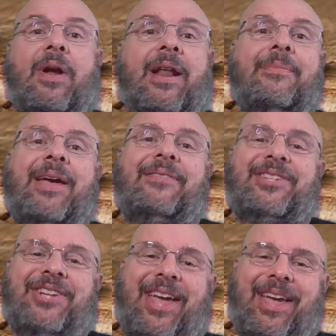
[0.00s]
I'm Heavy
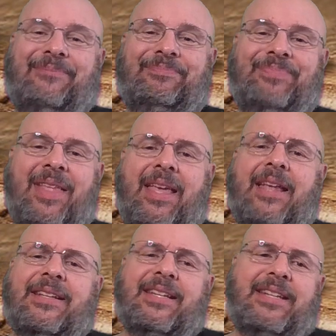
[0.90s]
J.
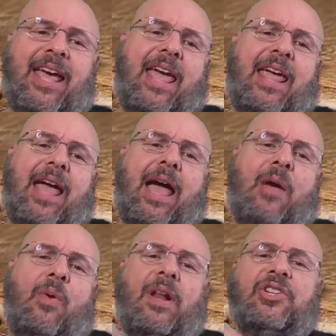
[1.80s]
Today, I
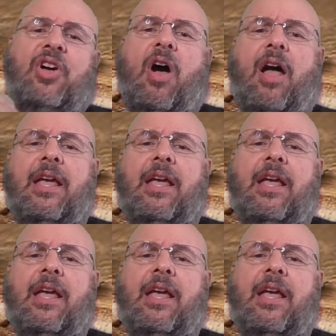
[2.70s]
want to talk